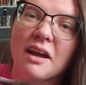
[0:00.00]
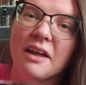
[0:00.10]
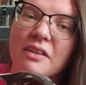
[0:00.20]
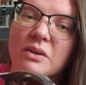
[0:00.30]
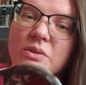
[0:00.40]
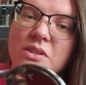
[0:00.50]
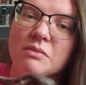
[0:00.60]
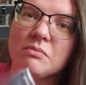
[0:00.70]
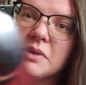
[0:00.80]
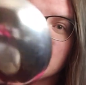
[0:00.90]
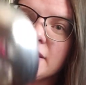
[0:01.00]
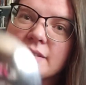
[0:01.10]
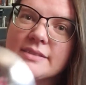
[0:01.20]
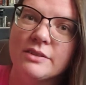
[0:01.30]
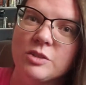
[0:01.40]
I thought it was a
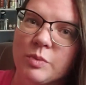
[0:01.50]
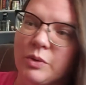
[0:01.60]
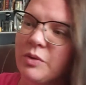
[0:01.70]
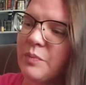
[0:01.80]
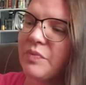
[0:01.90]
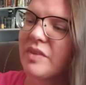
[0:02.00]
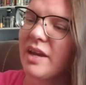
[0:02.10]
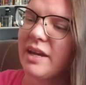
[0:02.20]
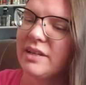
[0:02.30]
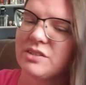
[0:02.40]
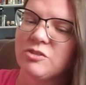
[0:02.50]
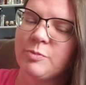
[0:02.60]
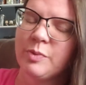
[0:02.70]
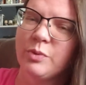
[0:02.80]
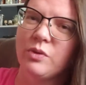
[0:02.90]
nice little spoon to
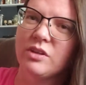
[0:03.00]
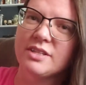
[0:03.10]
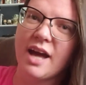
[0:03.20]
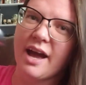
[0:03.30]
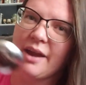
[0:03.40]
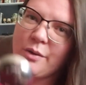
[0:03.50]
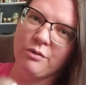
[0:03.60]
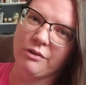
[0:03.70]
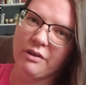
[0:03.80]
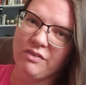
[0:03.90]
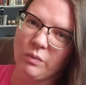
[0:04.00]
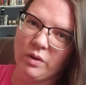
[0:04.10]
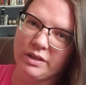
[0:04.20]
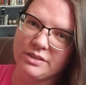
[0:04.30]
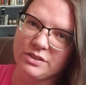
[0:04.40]
spoon the dye over if you
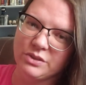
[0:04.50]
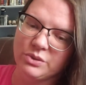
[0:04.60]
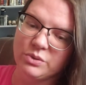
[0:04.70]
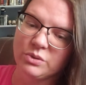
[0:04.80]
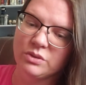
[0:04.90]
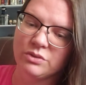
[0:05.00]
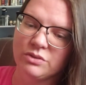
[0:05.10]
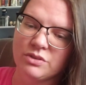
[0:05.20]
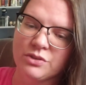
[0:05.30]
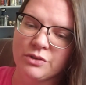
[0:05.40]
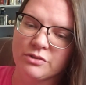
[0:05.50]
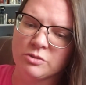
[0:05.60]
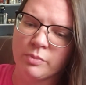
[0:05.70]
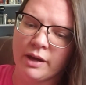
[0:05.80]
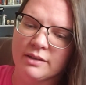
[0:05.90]
wanted to in certain
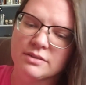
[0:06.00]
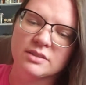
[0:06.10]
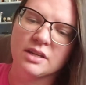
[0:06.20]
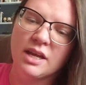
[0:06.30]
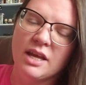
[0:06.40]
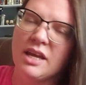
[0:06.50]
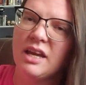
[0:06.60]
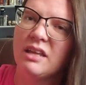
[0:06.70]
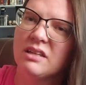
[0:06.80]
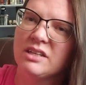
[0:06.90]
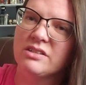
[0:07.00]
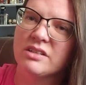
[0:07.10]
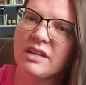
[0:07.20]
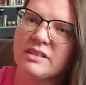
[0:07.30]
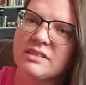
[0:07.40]
spots. And then I just
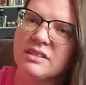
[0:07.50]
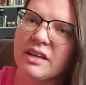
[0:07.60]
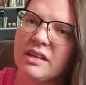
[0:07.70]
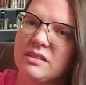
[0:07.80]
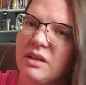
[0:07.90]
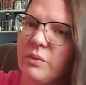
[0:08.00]
got this in case I